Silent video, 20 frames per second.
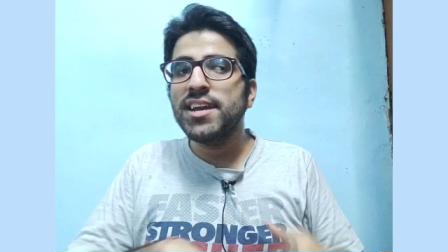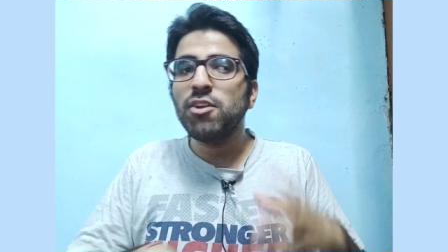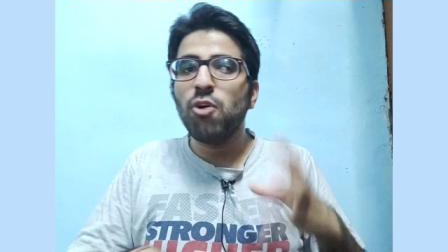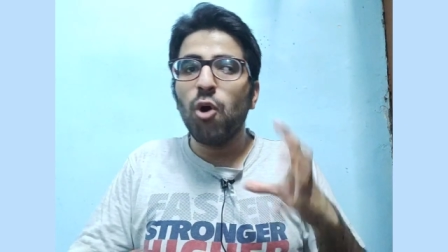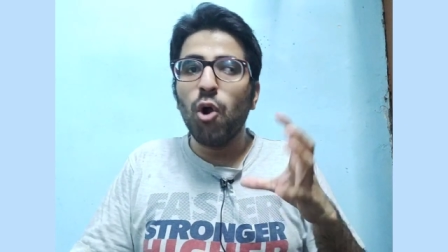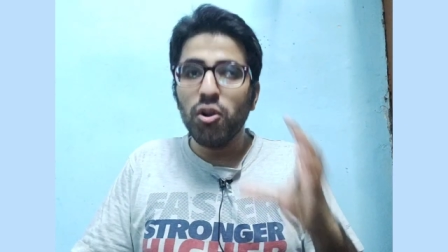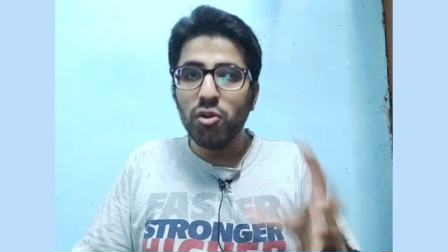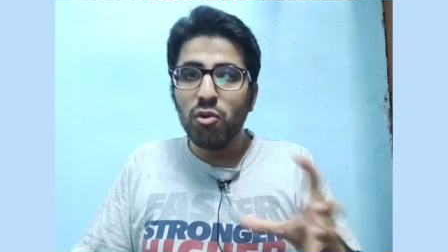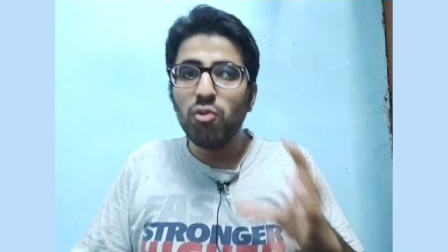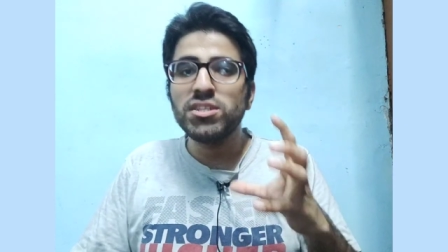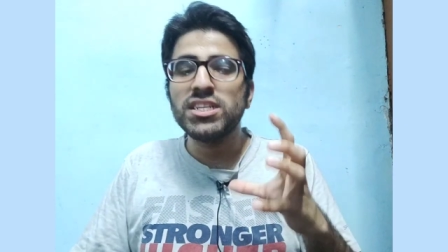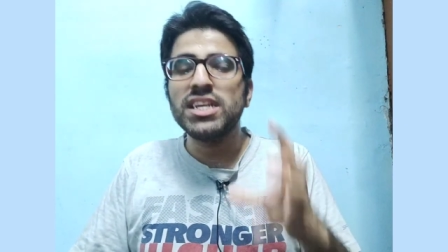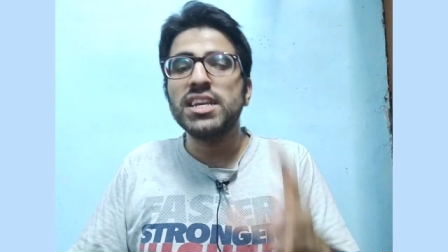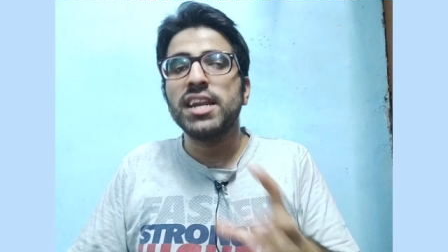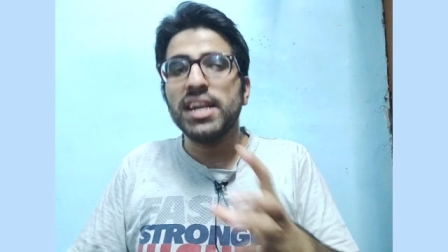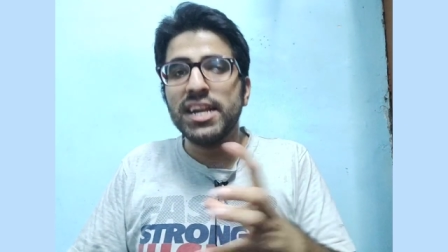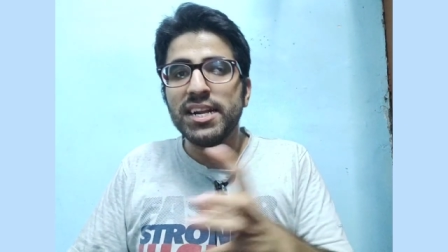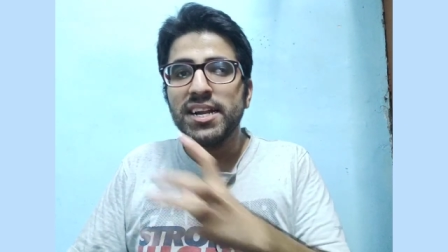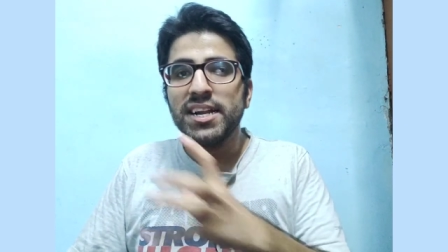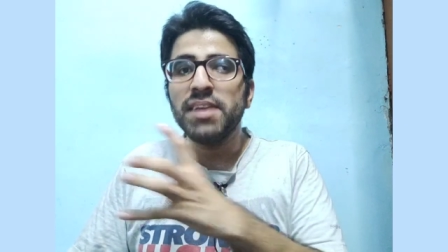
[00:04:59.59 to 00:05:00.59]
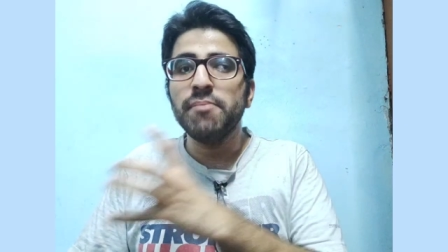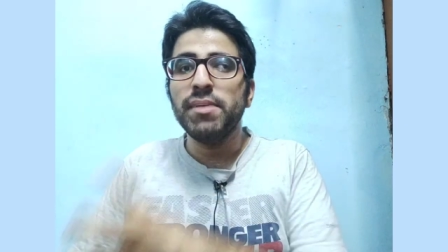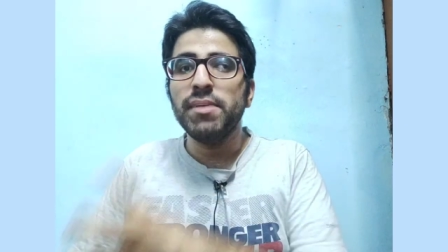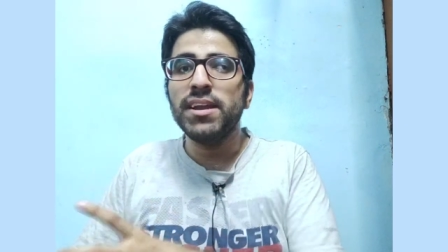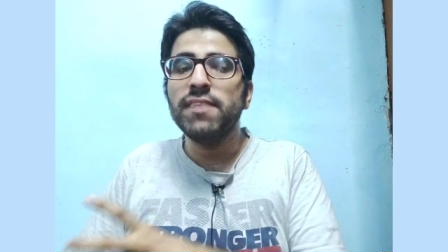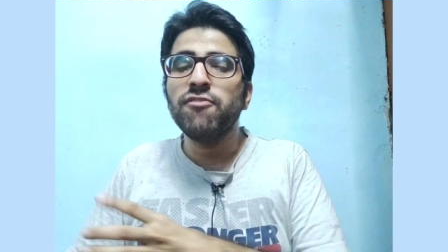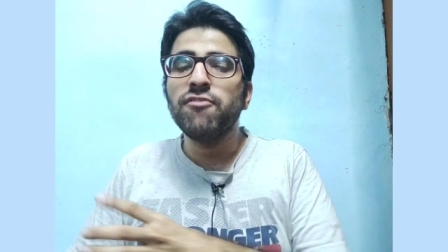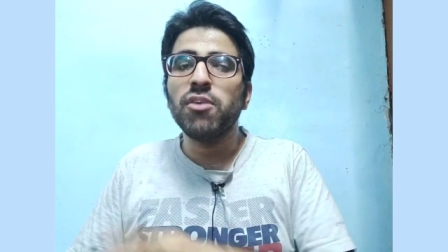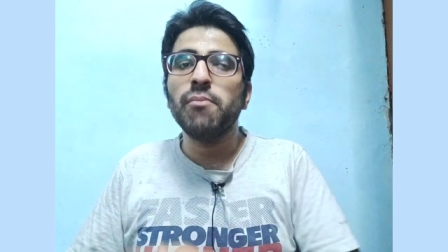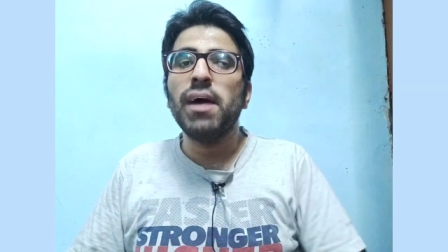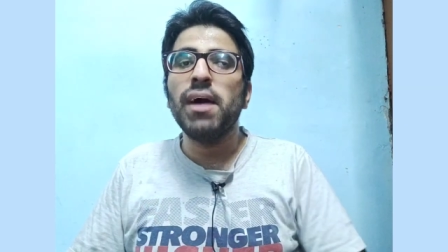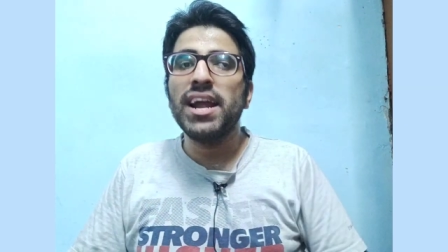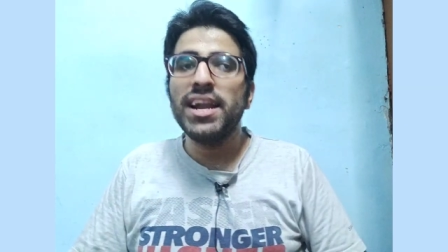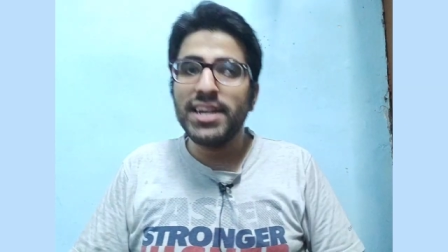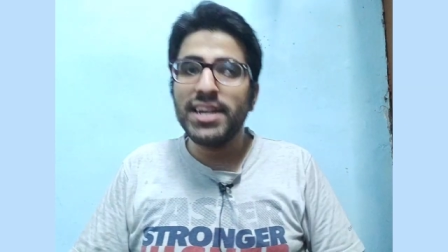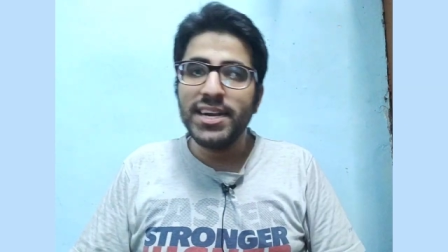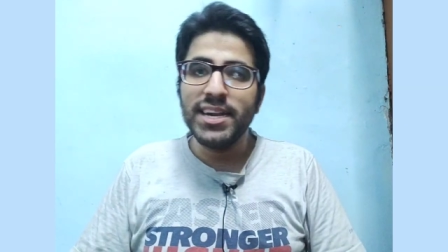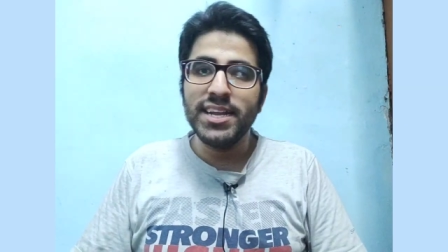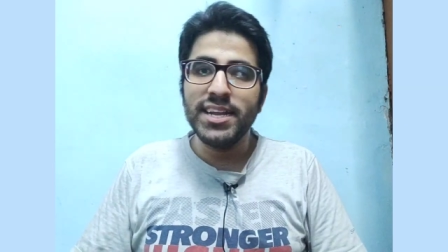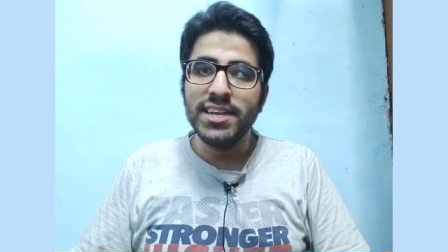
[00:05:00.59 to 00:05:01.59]
an auto generated mail from I I
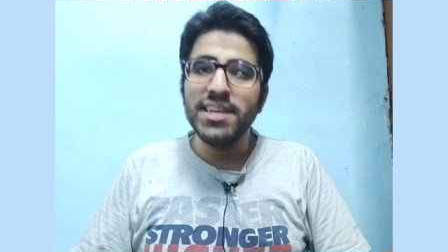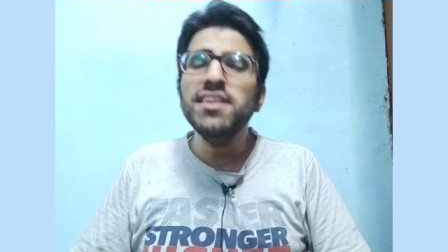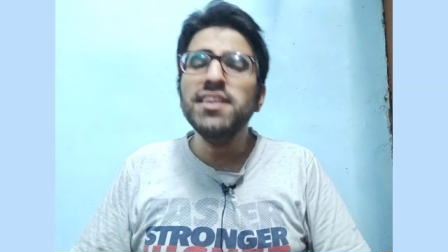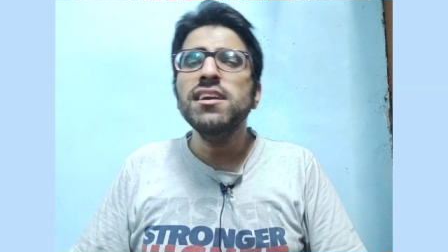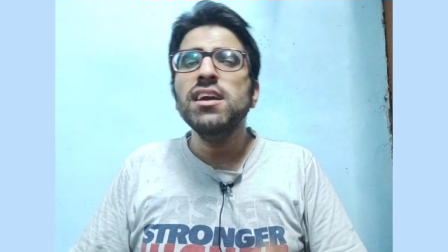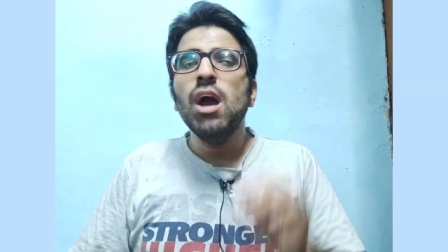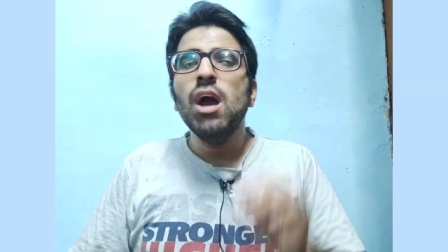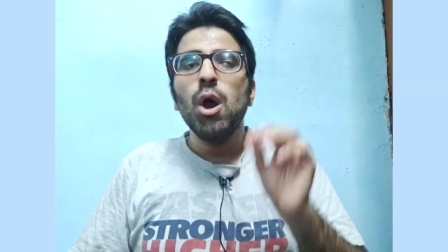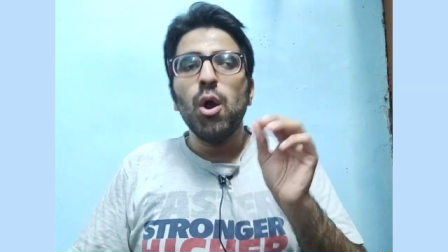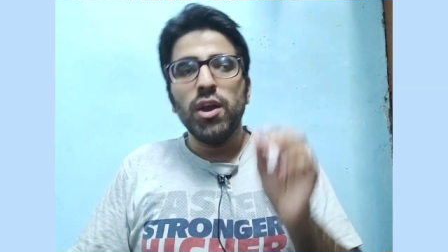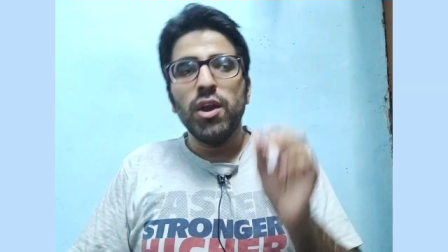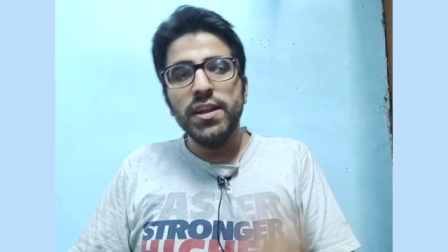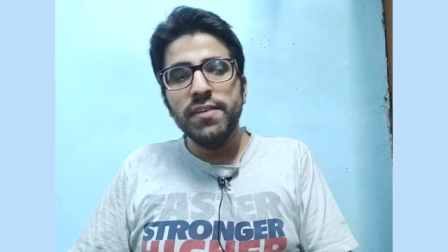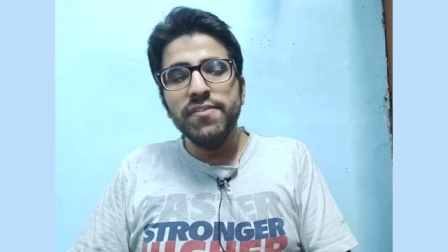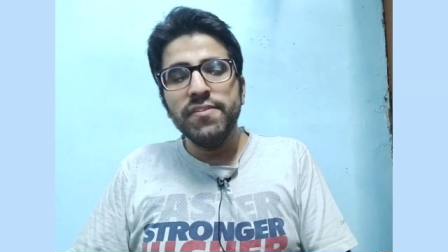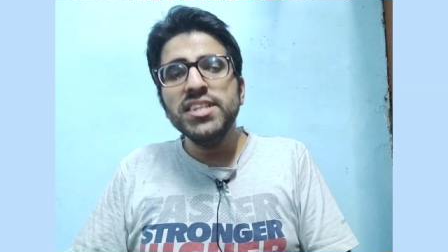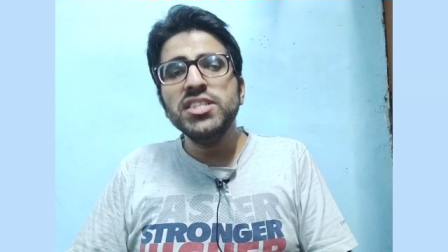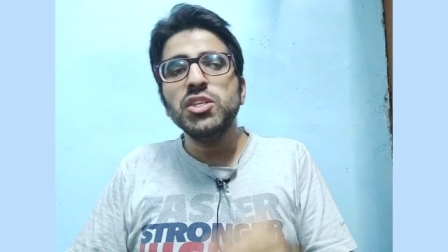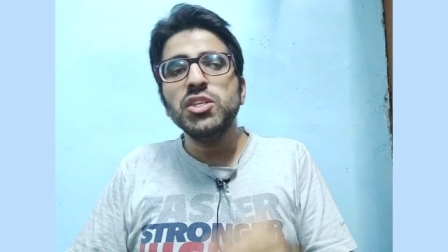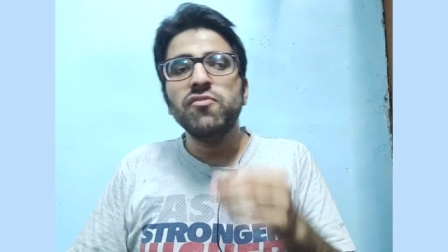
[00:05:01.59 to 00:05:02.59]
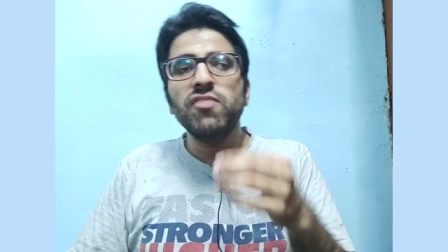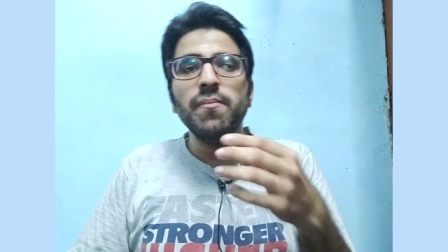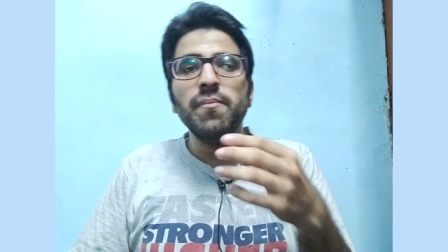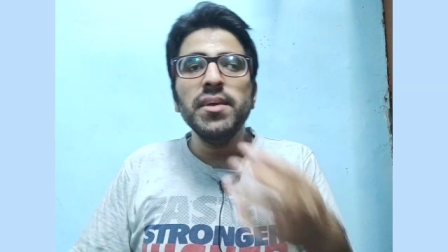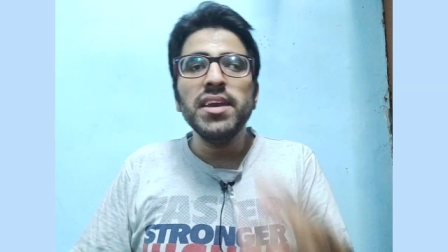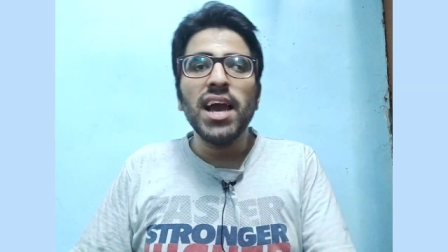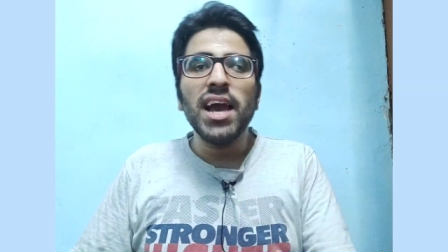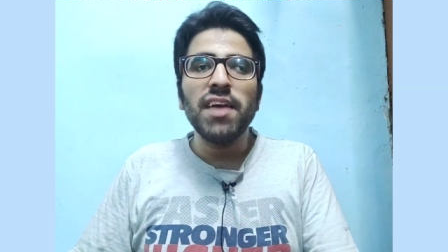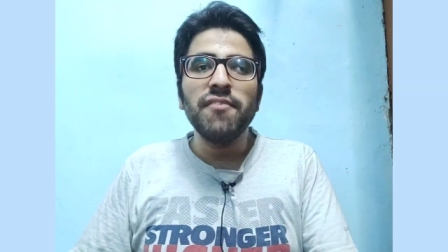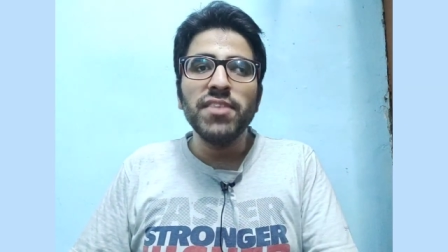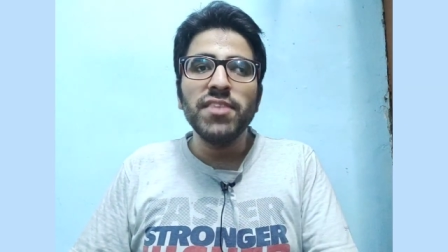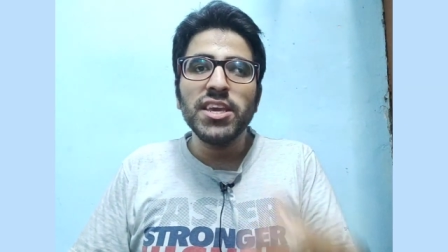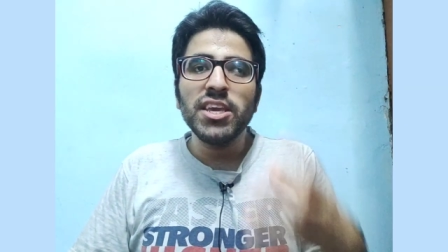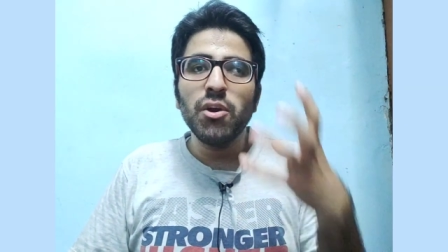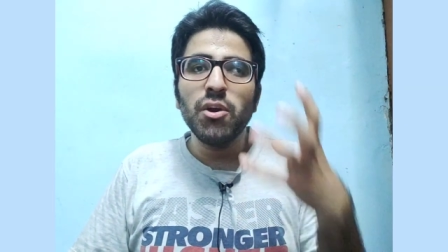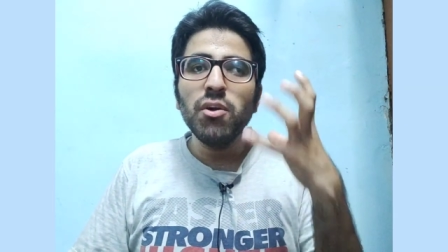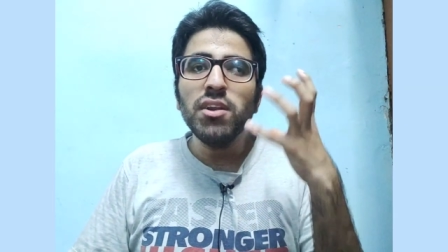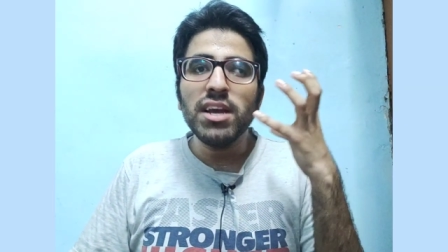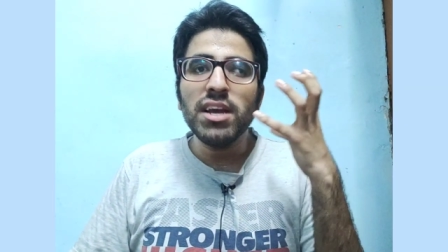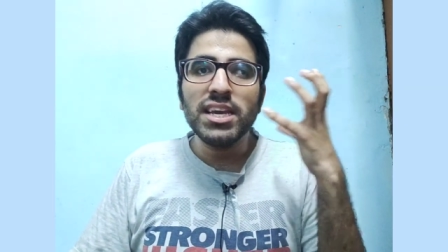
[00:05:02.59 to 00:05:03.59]
T Delhi, in which you will be having
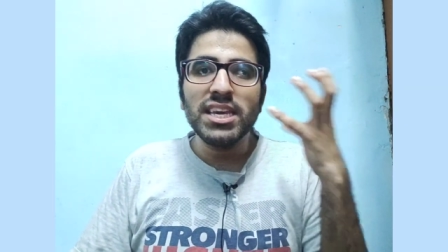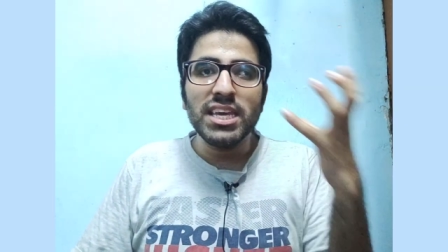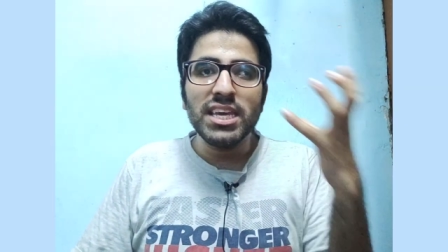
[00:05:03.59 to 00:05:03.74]
your